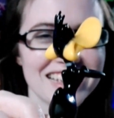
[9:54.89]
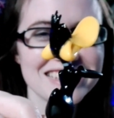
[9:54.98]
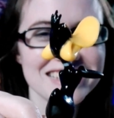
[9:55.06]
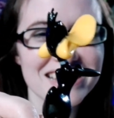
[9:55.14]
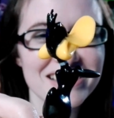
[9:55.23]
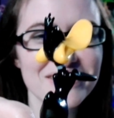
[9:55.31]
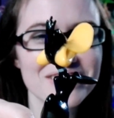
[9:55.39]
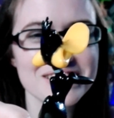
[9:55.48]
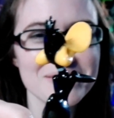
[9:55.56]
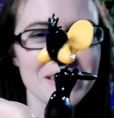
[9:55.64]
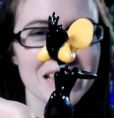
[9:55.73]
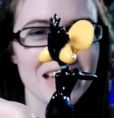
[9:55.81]
It was
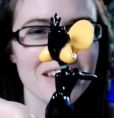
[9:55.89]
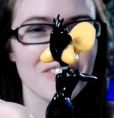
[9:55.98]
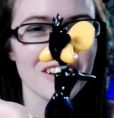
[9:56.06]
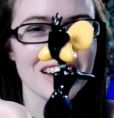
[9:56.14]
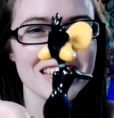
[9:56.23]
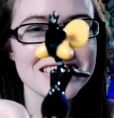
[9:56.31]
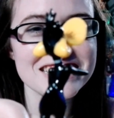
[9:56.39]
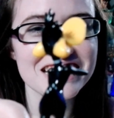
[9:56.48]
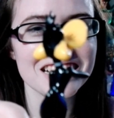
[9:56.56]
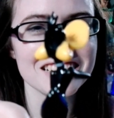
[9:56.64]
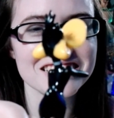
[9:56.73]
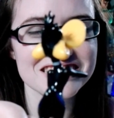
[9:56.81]
a bit like for
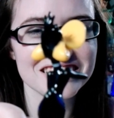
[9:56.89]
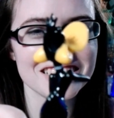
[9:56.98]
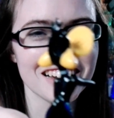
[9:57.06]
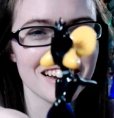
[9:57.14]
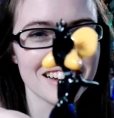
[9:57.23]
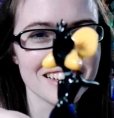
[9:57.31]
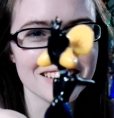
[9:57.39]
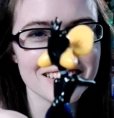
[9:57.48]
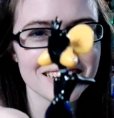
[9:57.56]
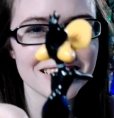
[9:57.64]
incels or not.